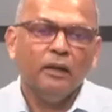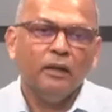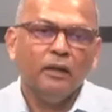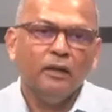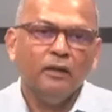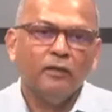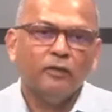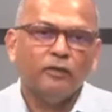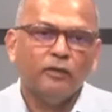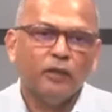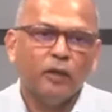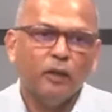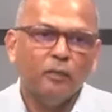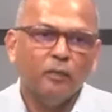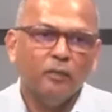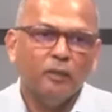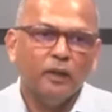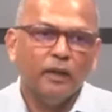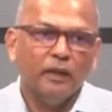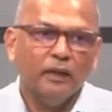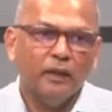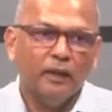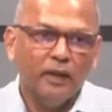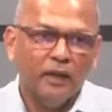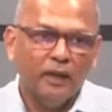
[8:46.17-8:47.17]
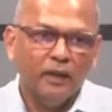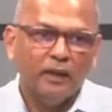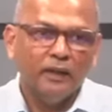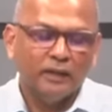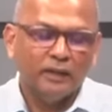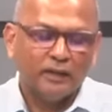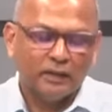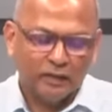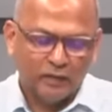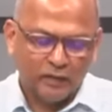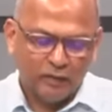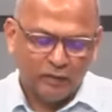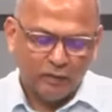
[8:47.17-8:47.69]
From
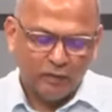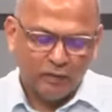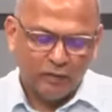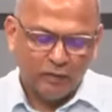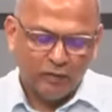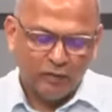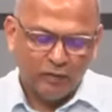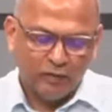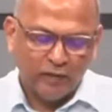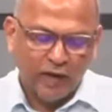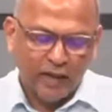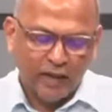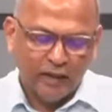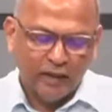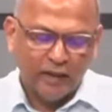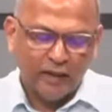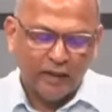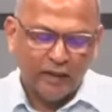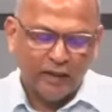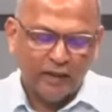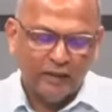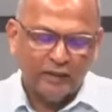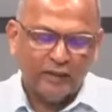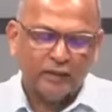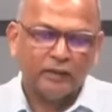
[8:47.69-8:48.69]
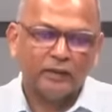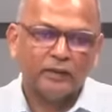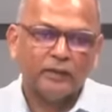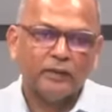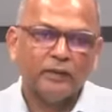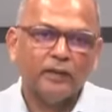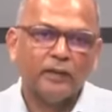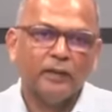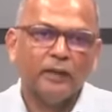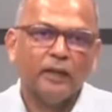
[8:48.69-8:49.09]
these findings,